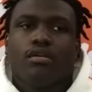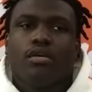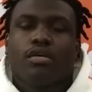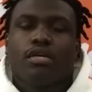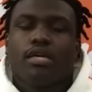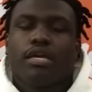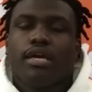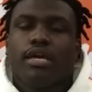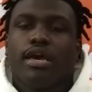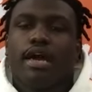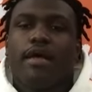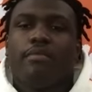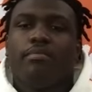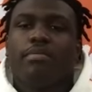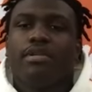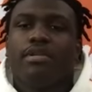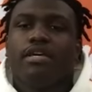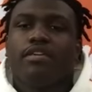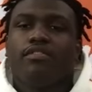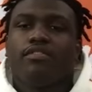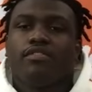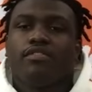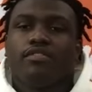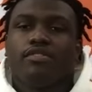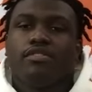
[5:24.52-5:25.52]
Yeah, I
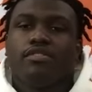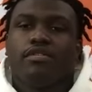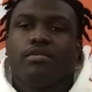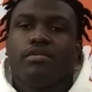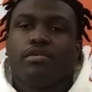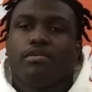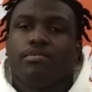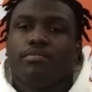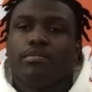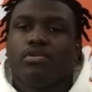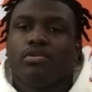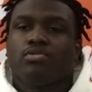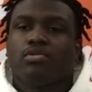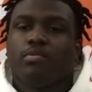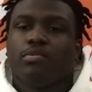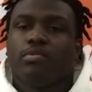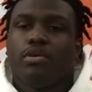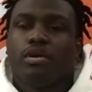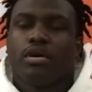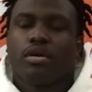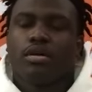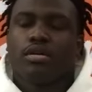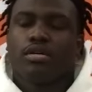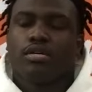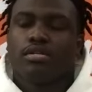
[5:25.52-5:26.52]
believe it was the mental
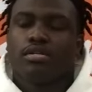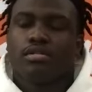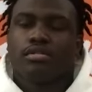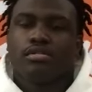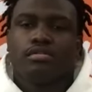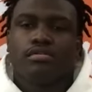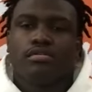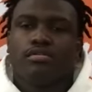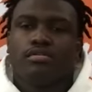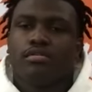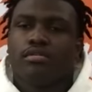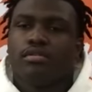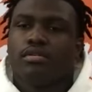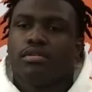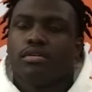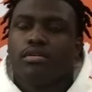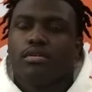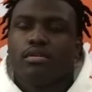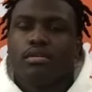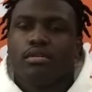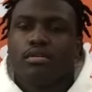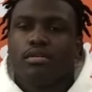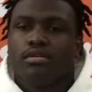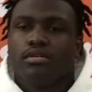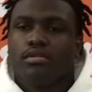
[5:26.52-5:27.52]
part, because
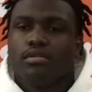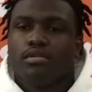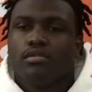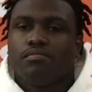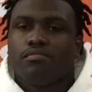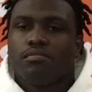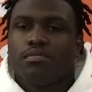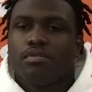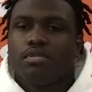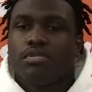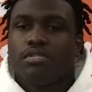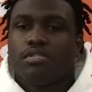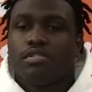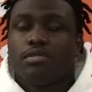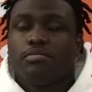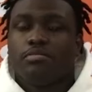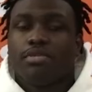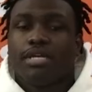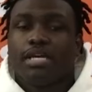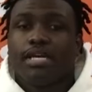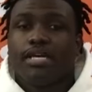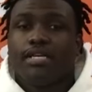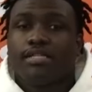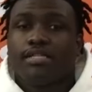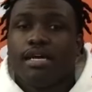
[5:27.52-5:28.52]
some
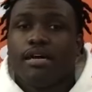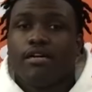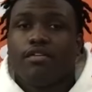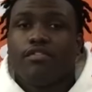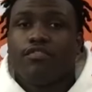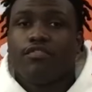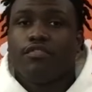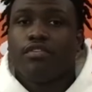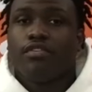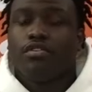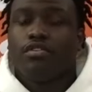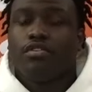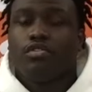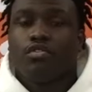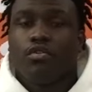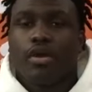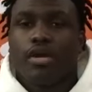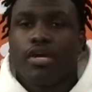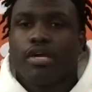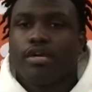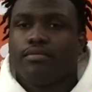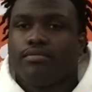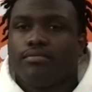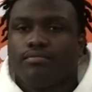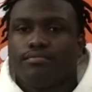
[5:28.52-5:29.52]
days I'll feel
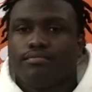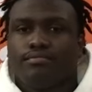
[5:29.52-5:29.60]
great.